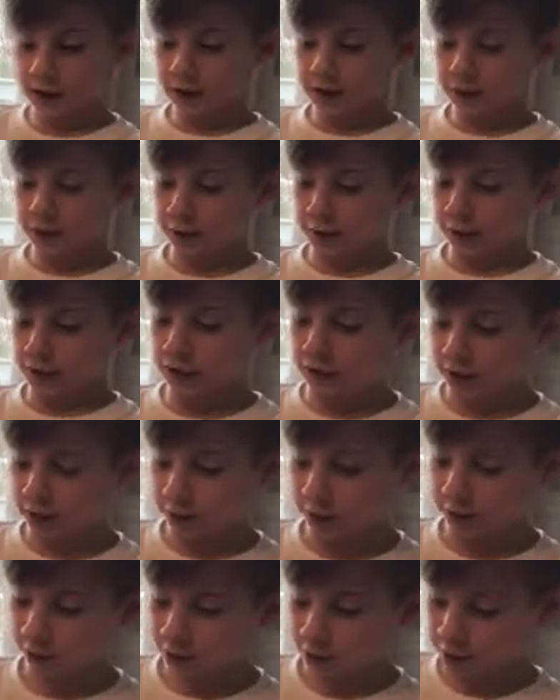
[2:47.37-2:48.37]
The
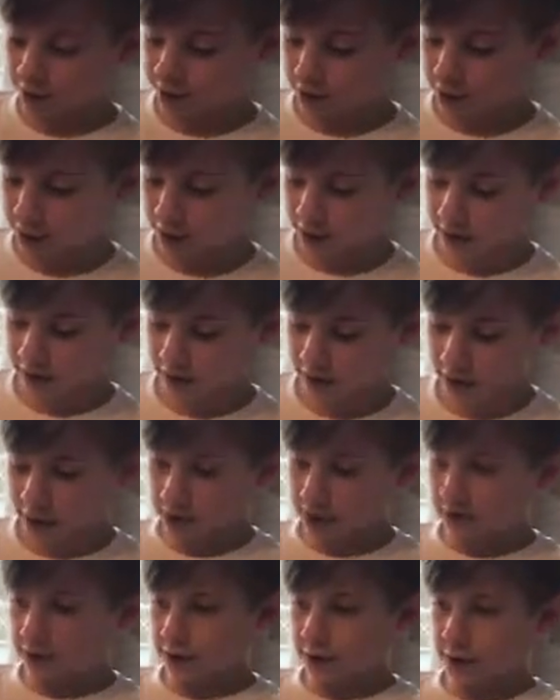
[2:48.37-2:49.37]
original blue trunks,
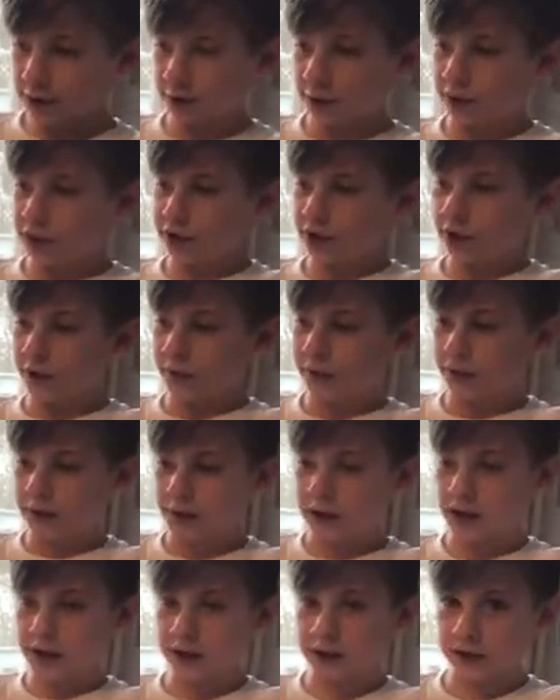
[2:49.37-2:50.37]
the original
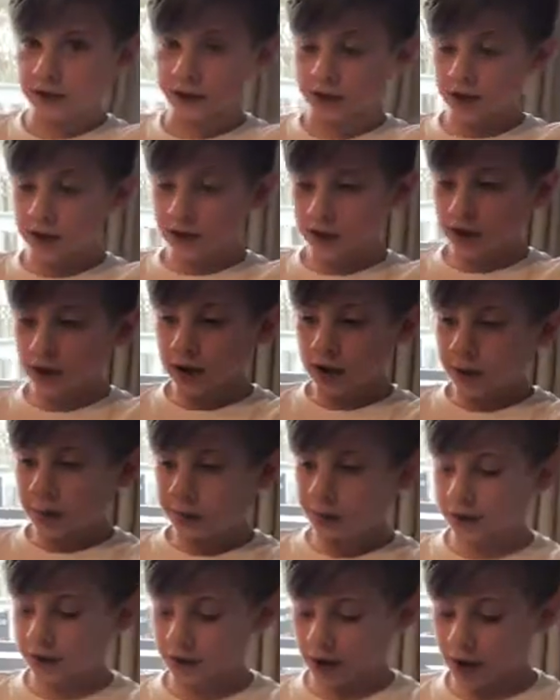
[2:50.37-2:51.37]
face,
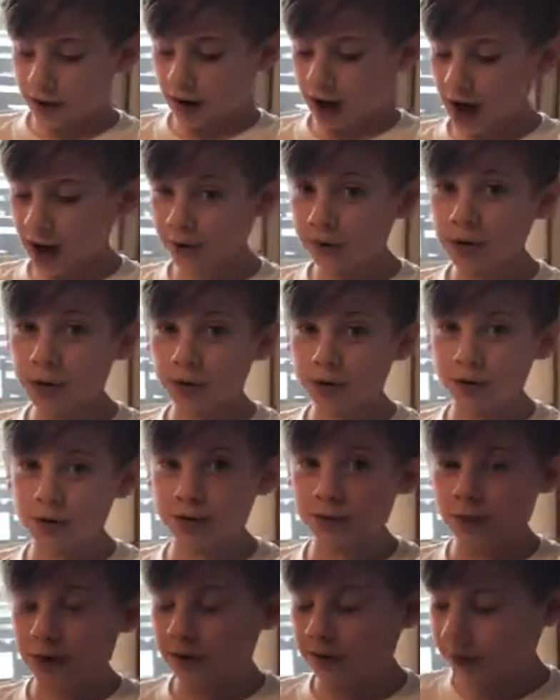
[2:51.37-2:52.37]
but I have
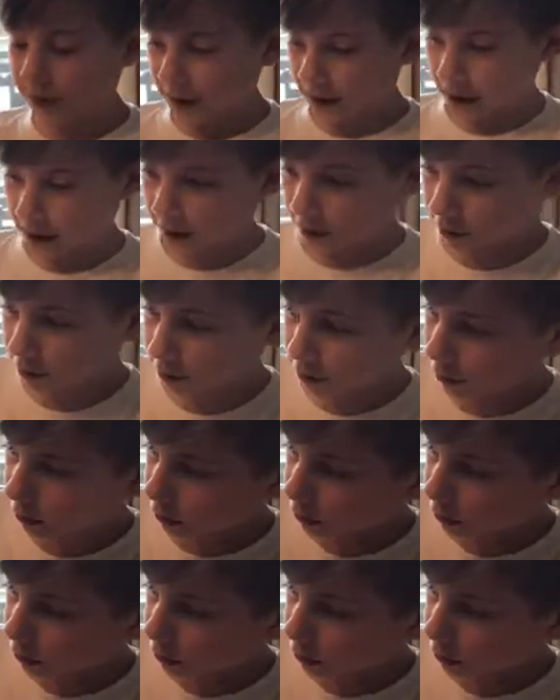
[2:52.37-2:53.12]
noticed one thing.